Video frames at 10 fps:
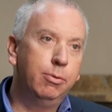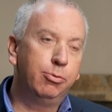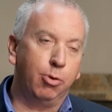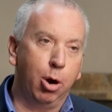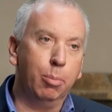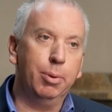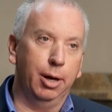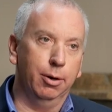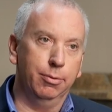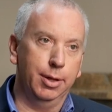far
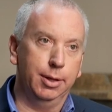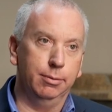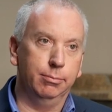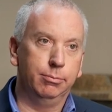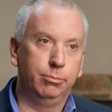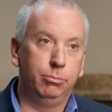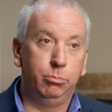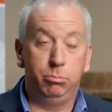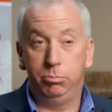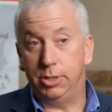better than
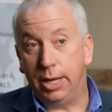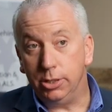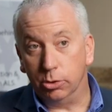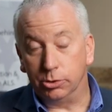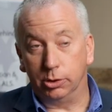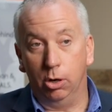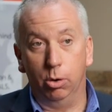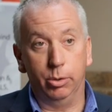10 years ago,